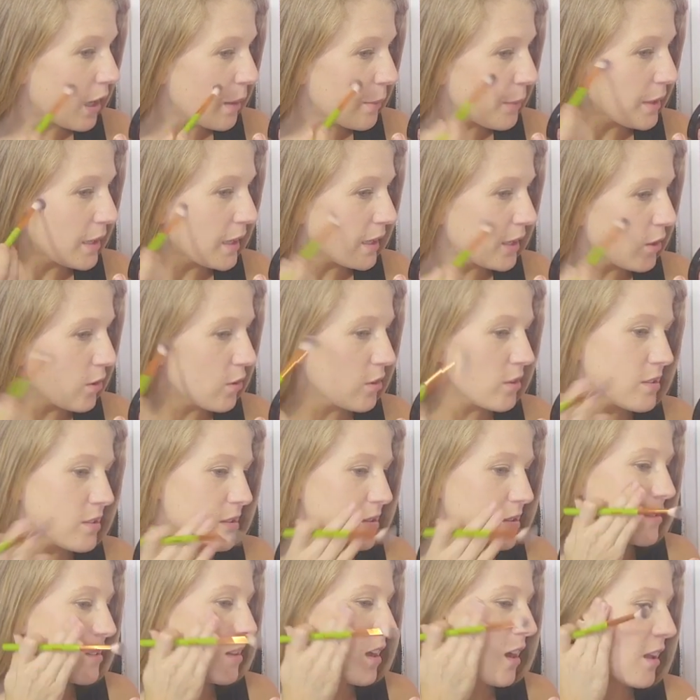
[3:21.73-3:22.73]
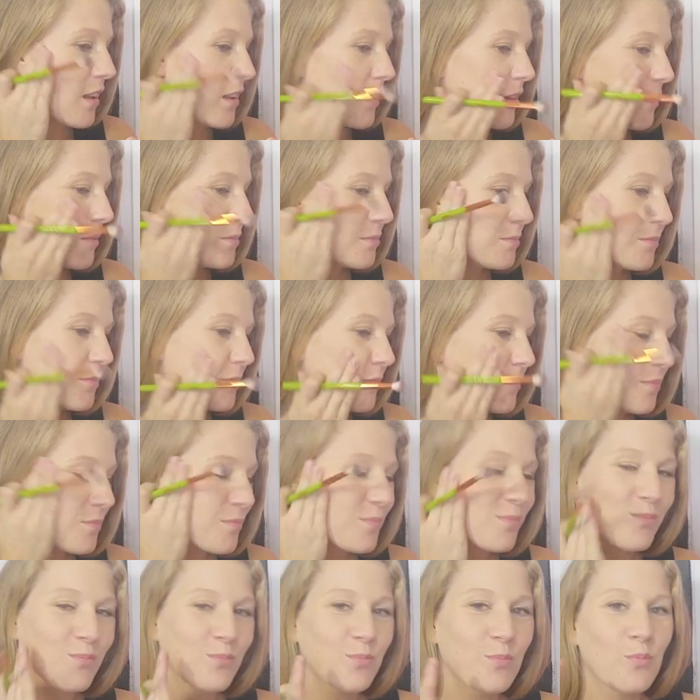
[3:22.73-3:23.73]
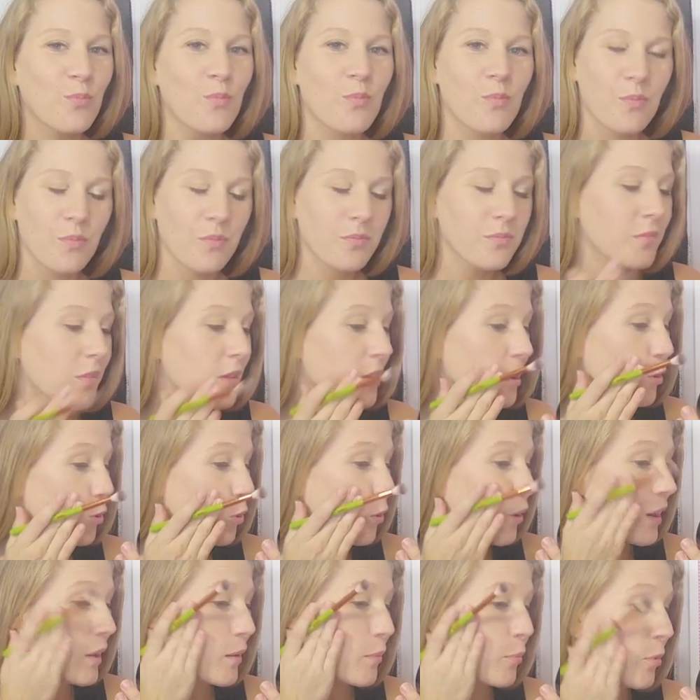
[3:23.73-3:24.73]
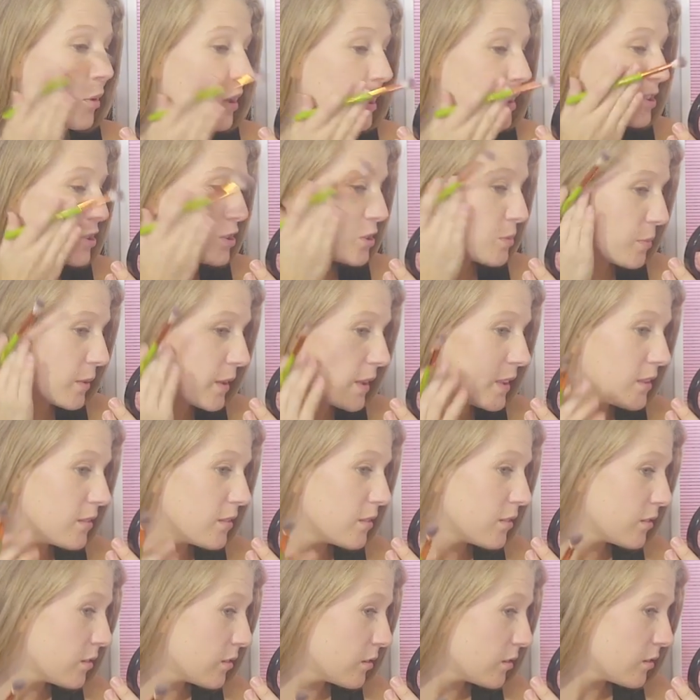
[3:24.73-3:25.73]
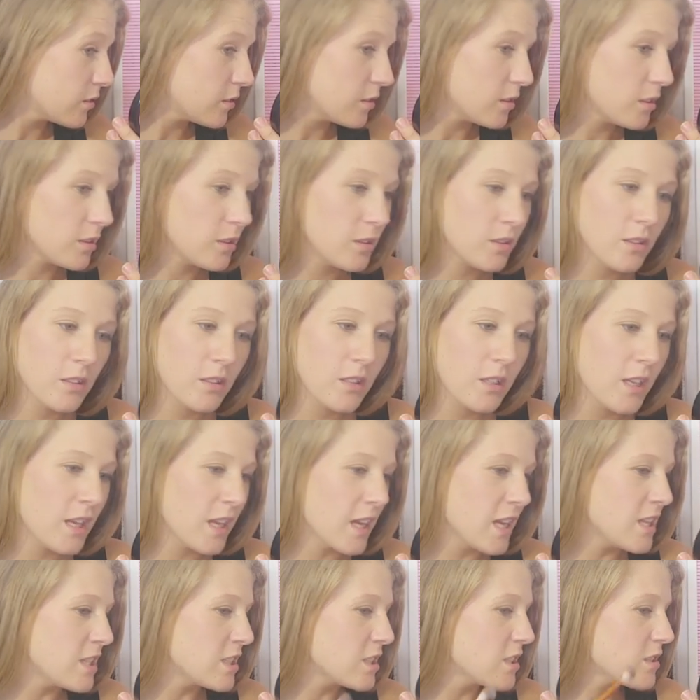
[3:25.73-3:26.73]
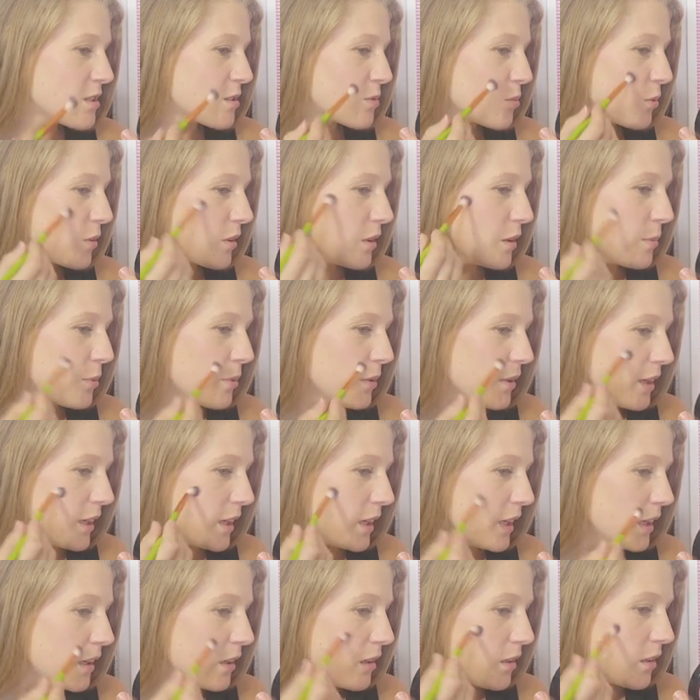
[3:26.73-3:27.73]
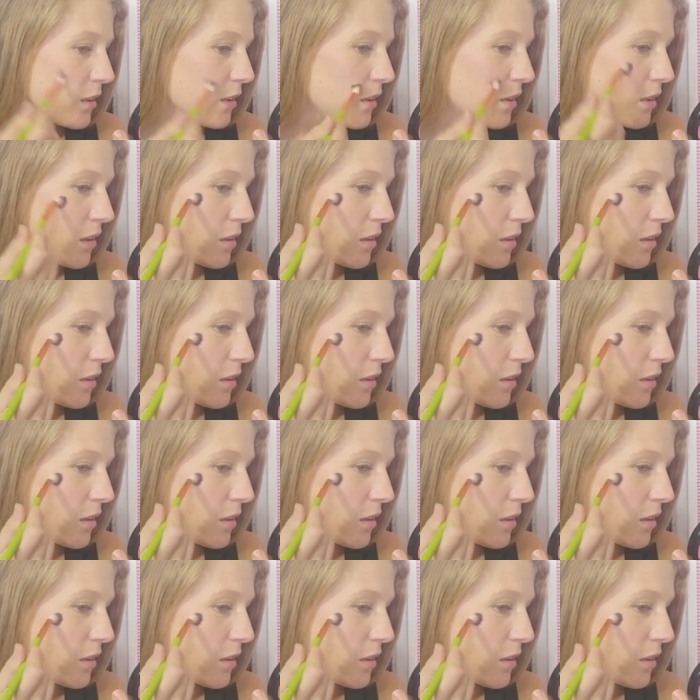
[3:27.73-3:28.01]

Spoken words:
I mean, I know this is not the correct brush, but this is a really pretty